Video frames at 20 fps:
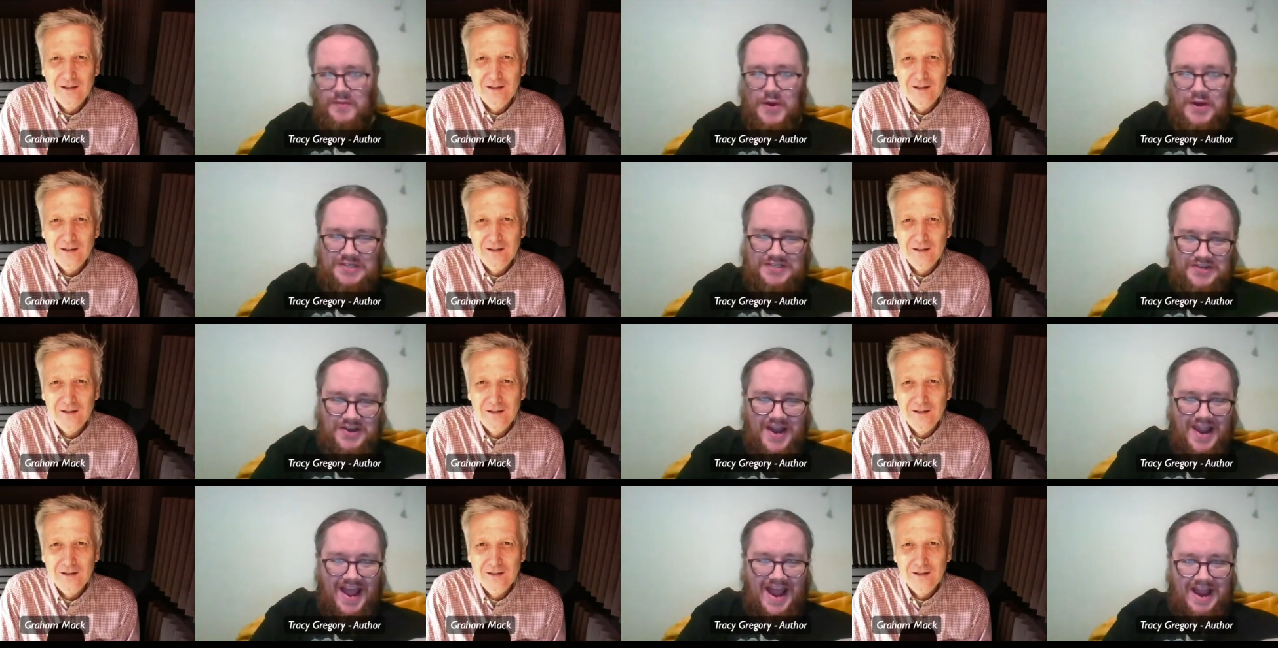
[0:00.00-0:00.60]
Speaker 1: book
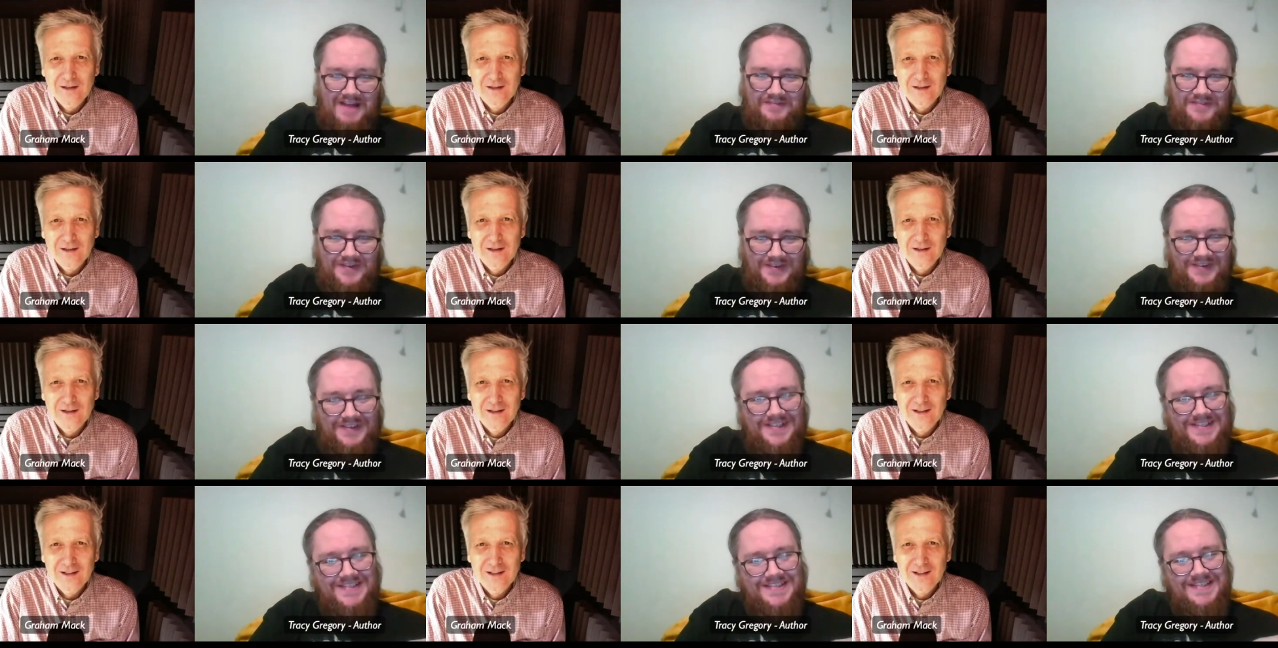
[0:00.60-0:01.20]
straight
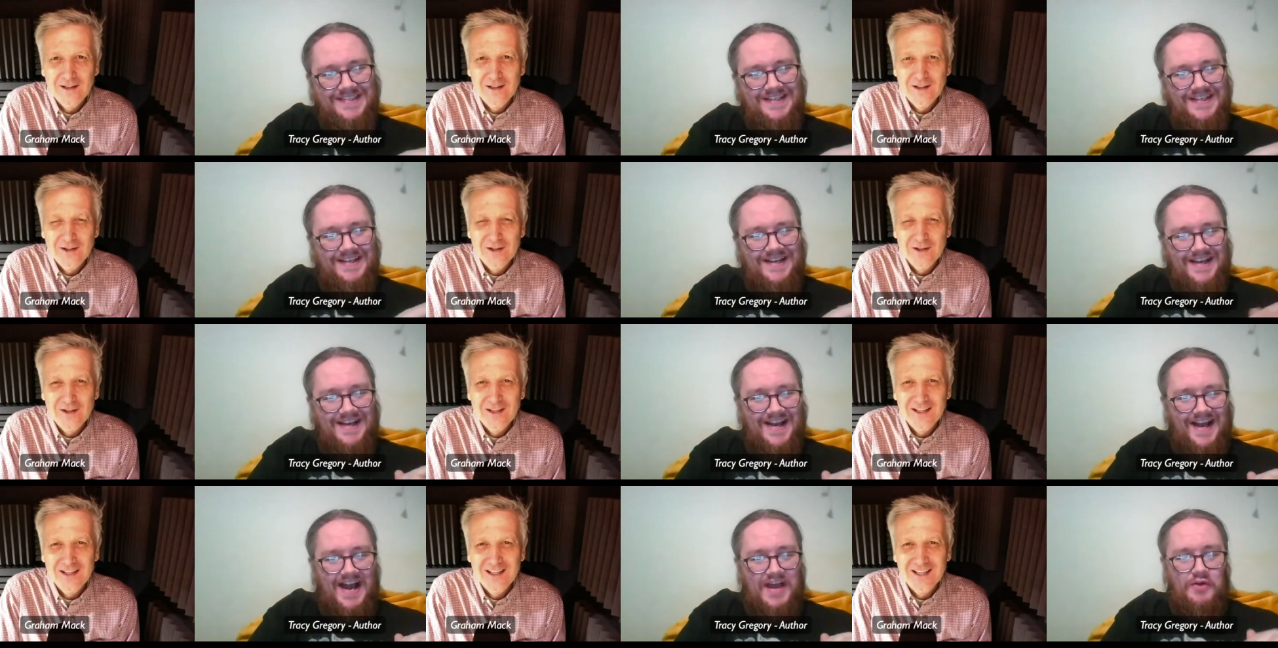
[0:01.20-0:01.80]
afterwards.
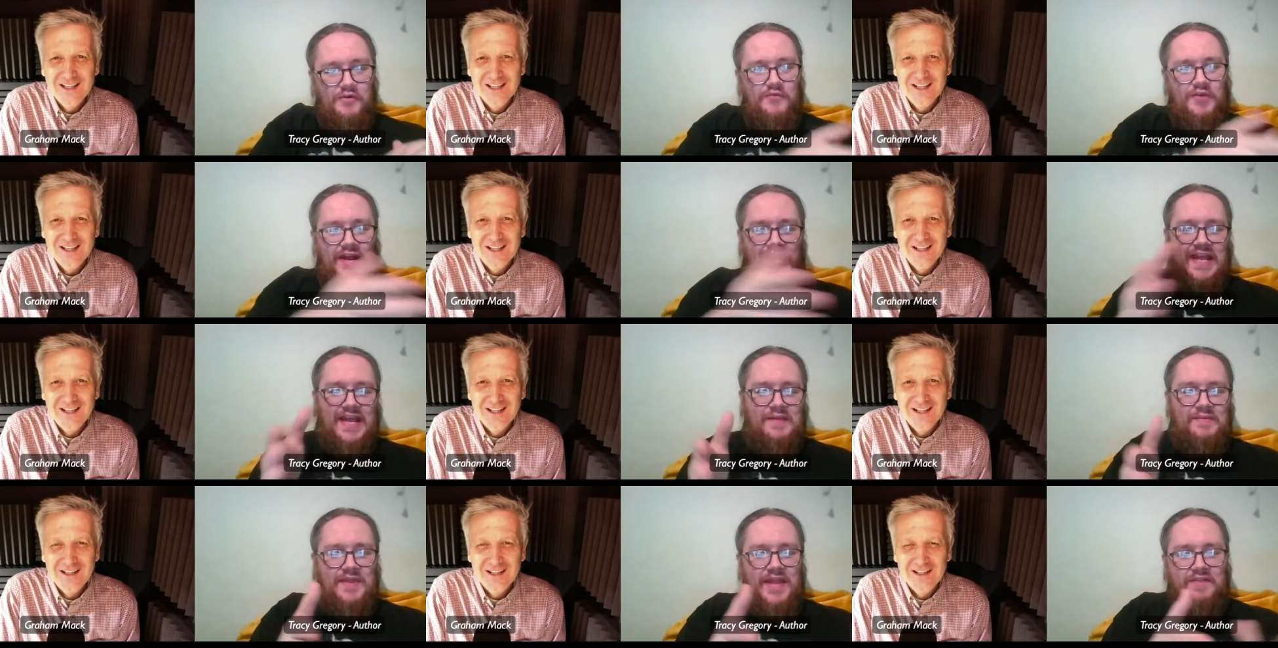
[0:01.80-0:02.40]
I don't
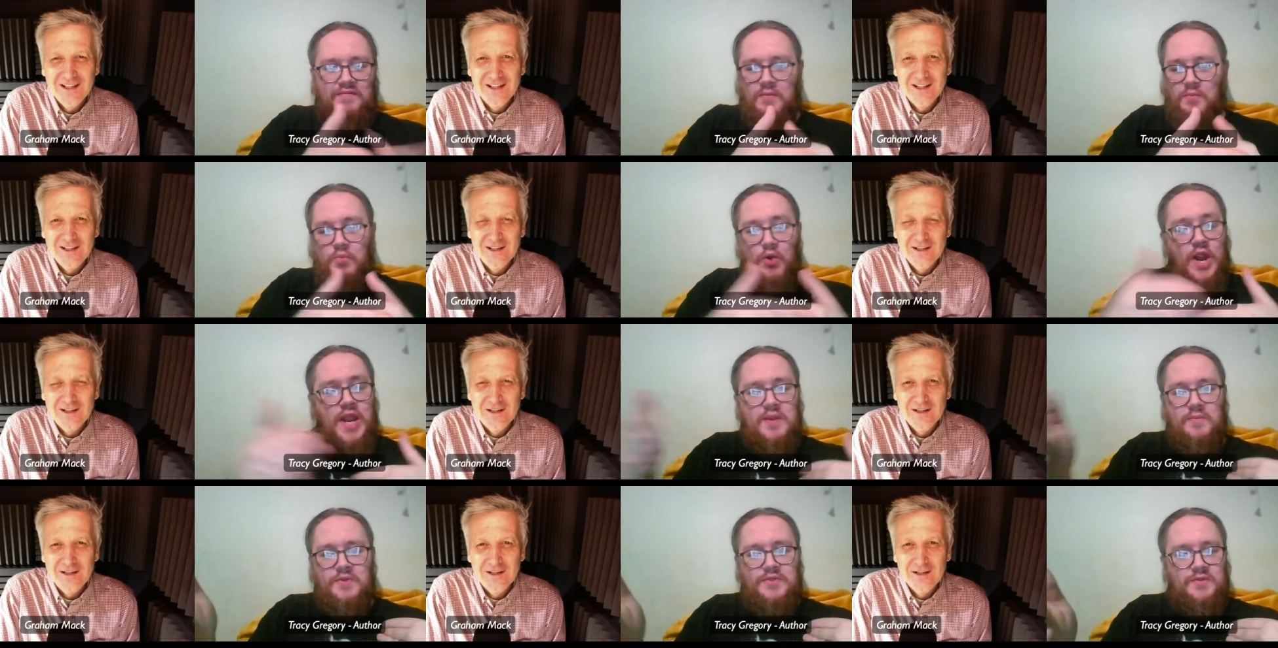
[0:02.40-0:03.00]
really give a
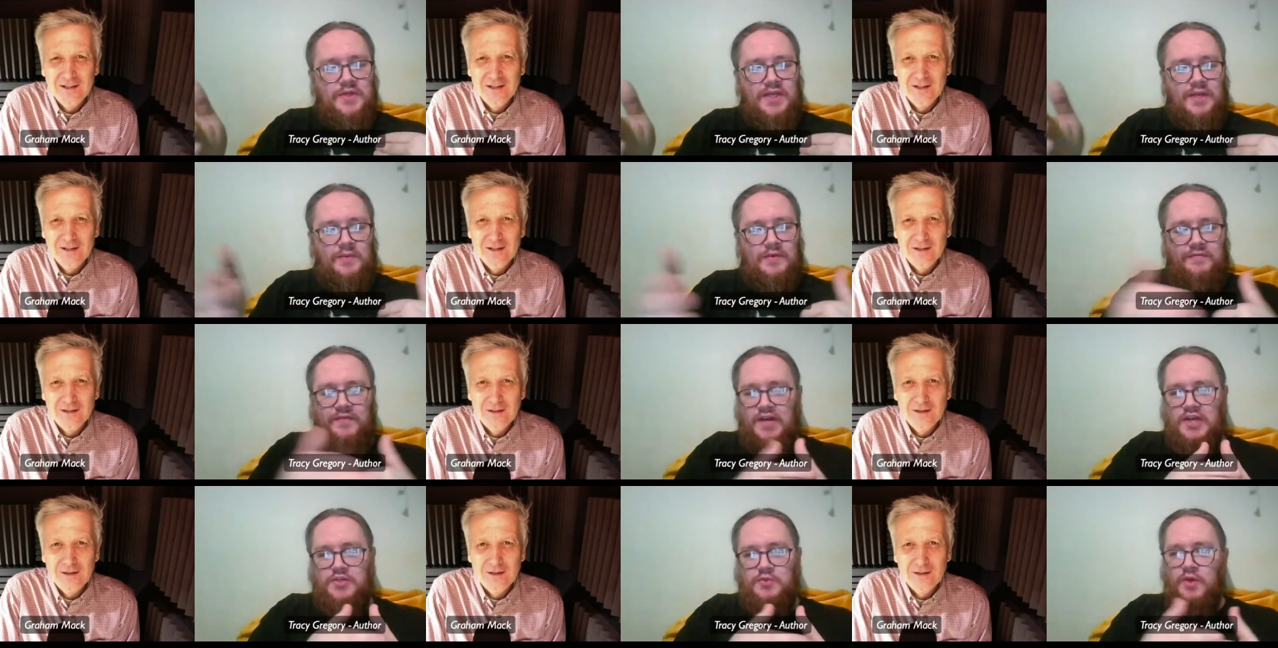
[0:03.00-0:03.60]
break between them. I
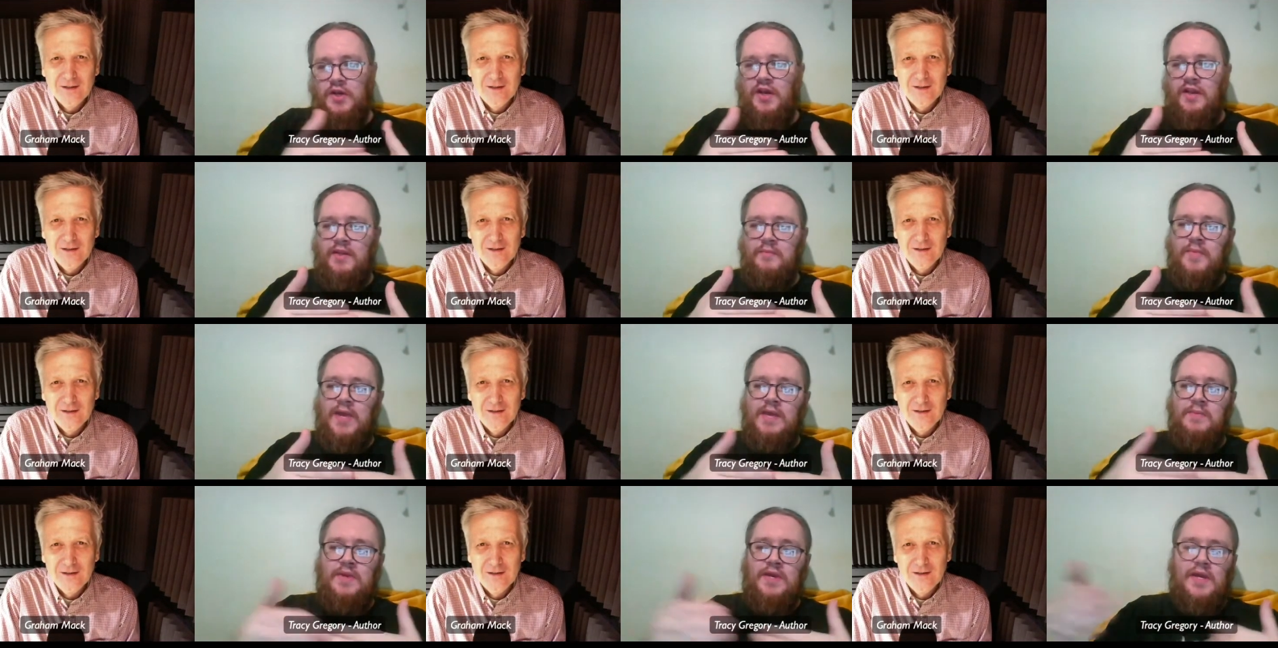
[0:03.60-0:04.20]
finish one and
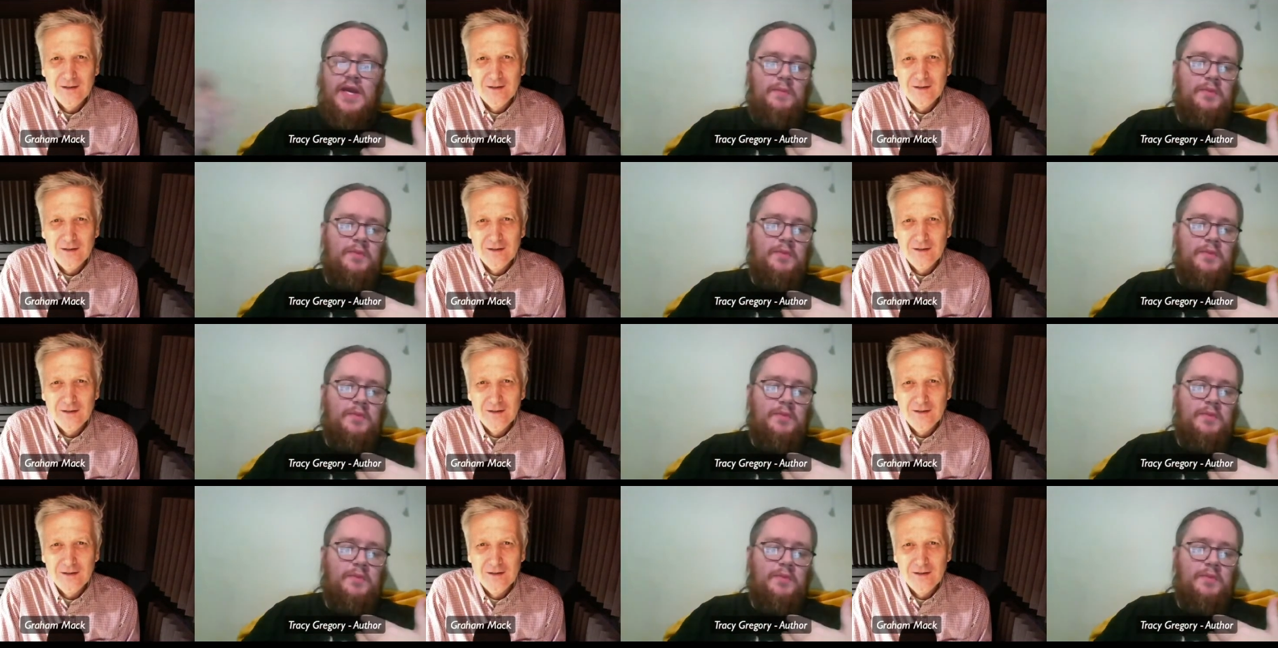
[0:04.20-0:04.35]
then maybe a